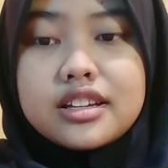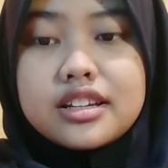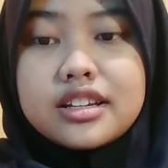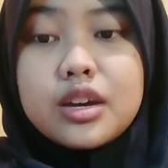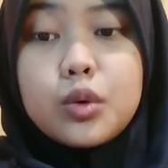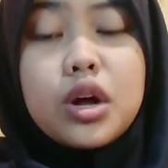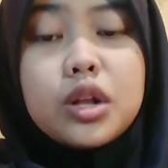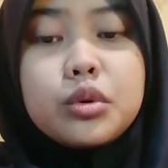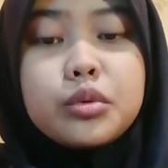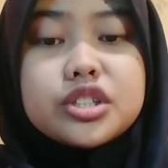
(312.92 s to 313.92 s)

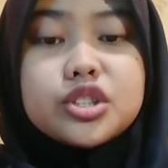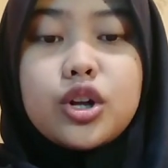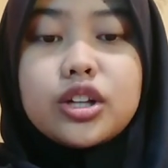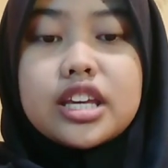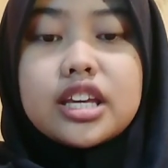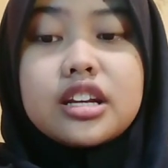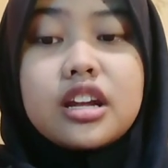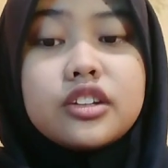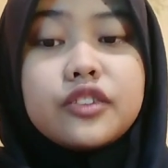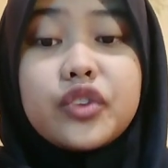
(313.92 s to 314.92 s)
While we were talking,
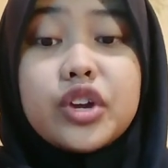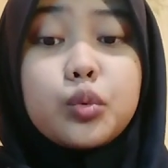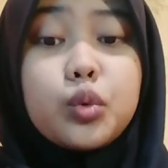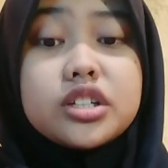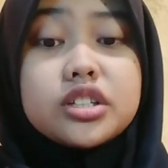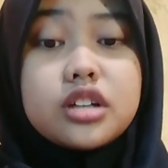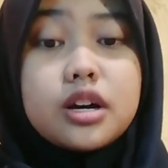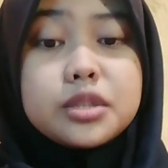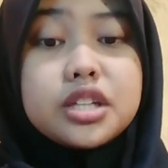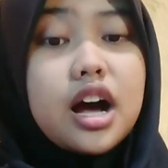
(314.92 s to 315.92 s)
another friend wandered
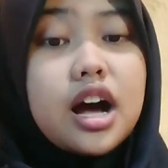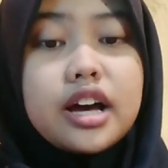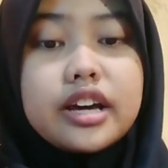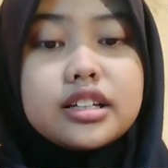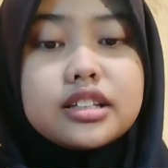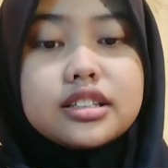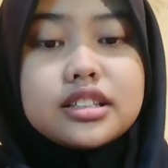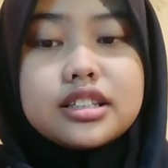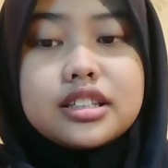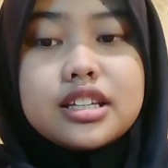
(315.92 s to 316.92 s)
up the aisle.
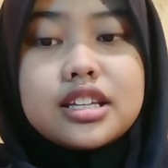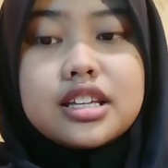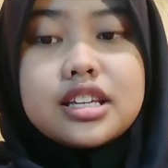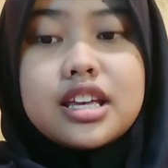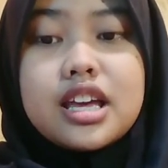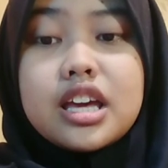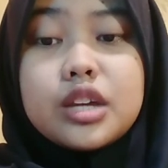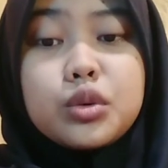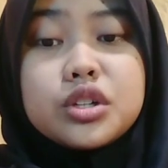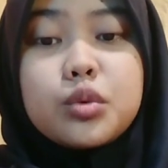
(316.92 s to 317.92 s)
It
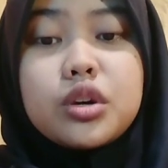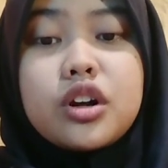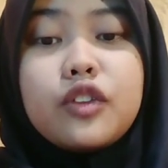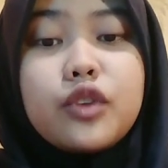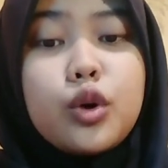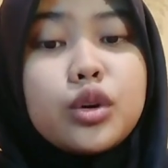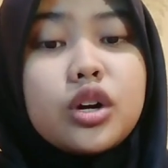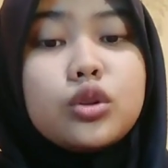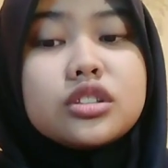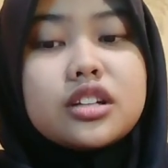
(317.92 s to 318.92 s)
was one of our
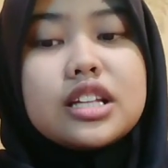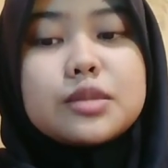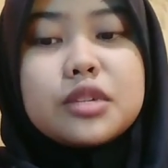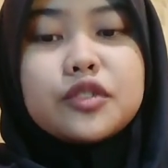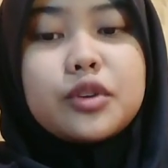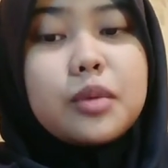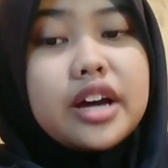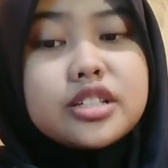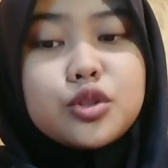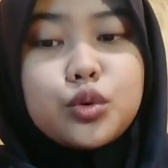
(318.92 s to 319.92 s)
old classmates from
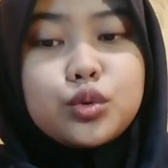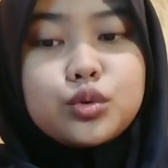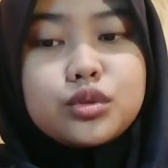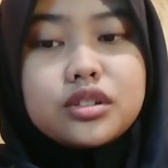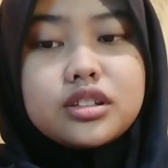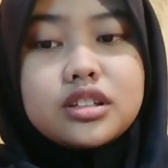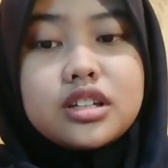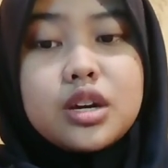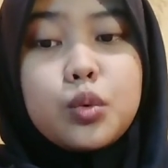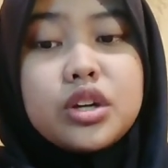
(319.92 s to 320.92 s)
high school.
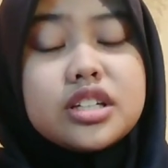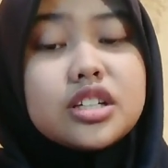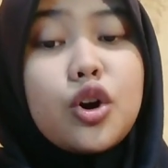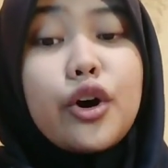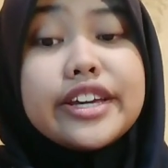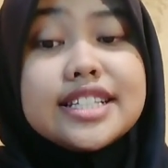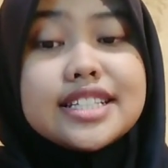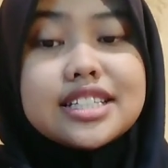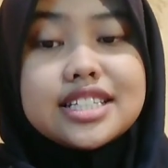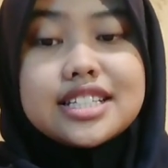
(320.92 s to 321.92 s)
What a
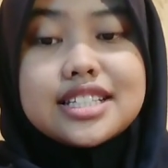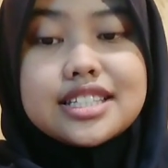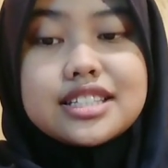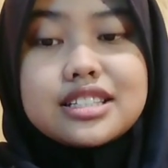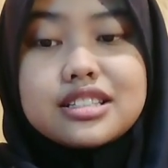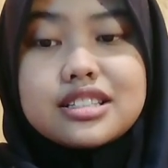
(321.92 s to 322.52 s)
coincidence!